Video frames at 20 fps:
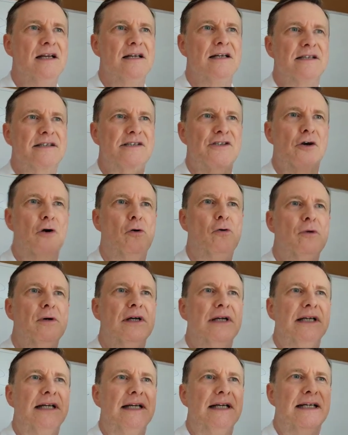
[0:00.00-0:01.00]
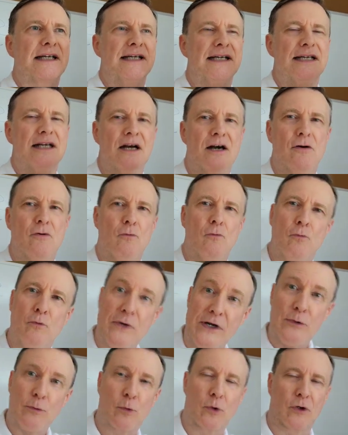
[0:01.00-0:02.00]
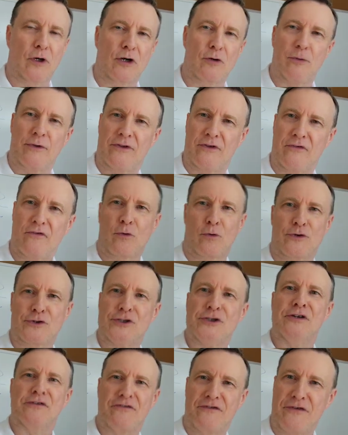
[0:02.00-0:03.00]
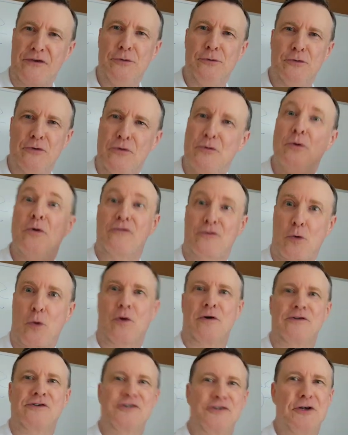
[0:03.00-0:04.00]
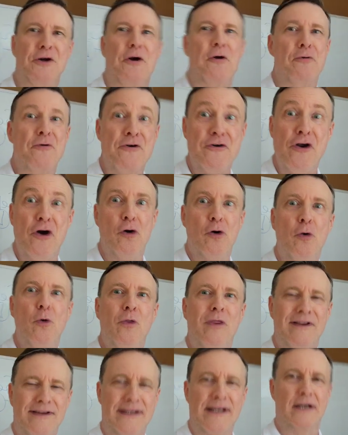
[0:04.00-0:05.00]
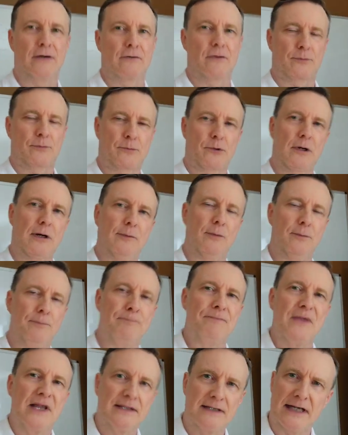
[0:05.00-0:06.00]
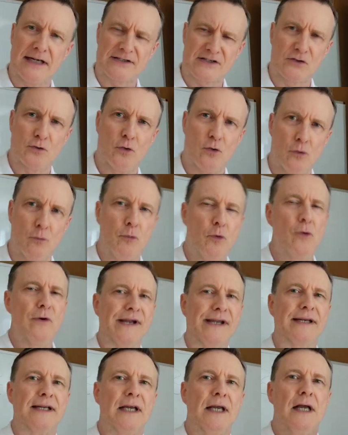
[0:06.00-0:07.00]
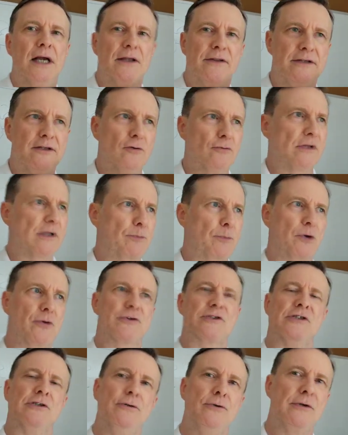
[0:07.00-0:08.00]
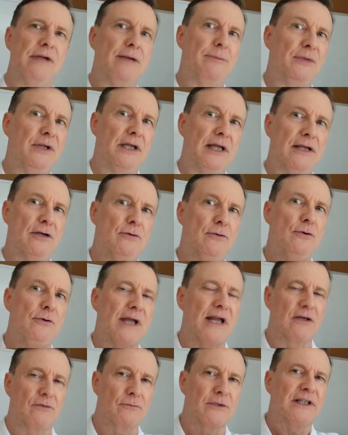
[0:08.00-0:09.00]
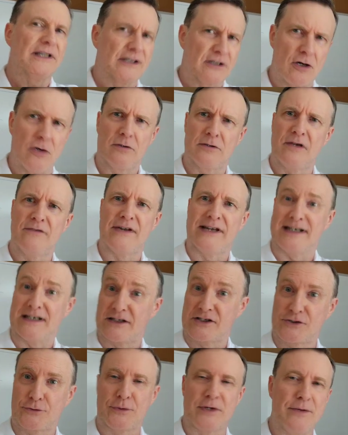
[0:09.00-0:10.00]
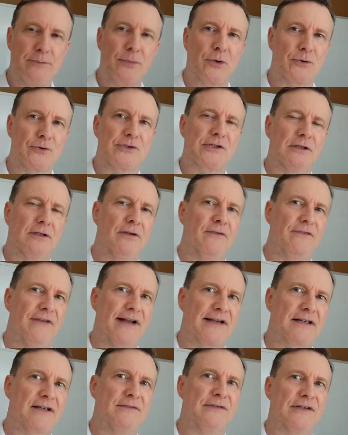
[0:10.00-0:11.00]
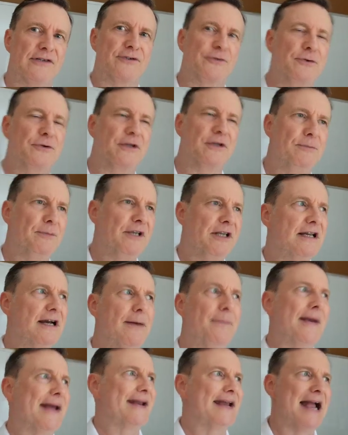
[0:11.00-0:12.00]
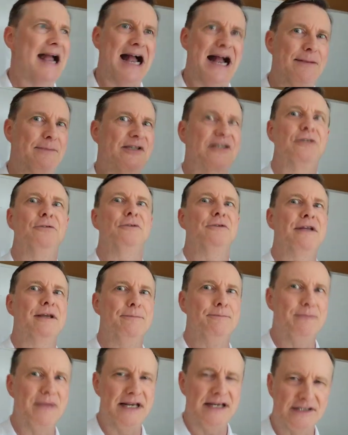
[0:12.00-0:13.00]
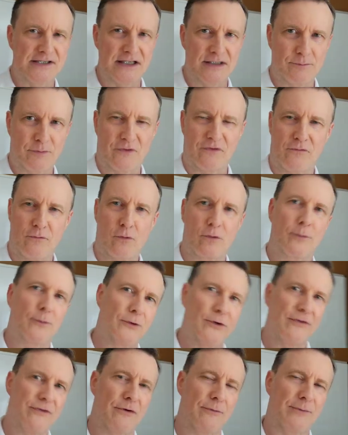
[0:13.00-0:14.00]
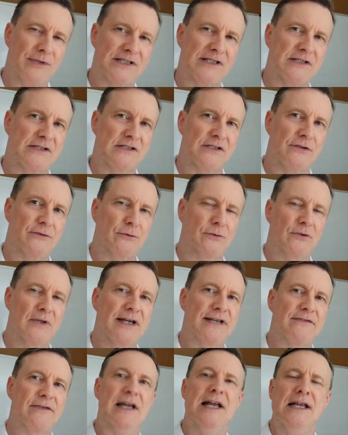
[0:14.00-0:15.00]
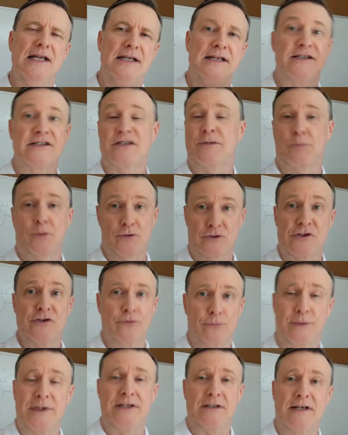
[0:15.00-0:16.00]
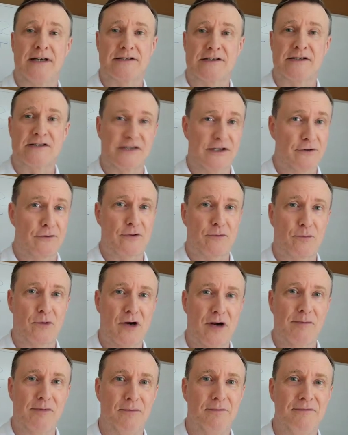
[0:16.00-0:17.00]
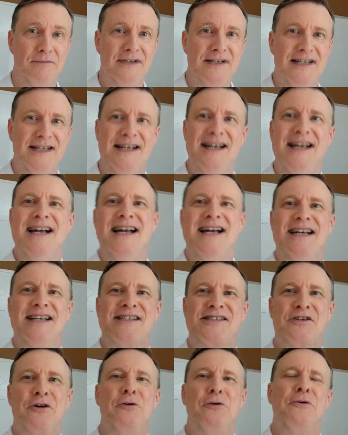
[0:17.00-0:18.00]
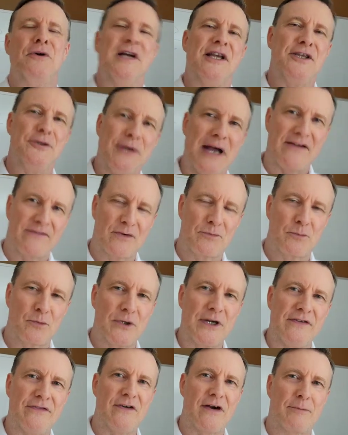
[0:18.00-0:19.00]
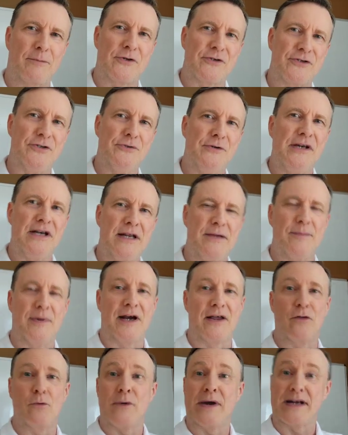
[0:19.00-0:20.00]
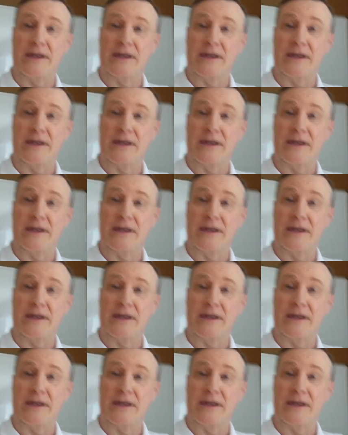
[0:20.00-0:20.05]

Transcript: So we work with the fortunate few who, of course, know that they are the problem. That's the whole point. The only person who can really cultivate extreme personal effectiveness, who can become an absolutely amazing performer in their business and their life, is the person who realizes they are the problem. So you have a brief opportunity, by the way, to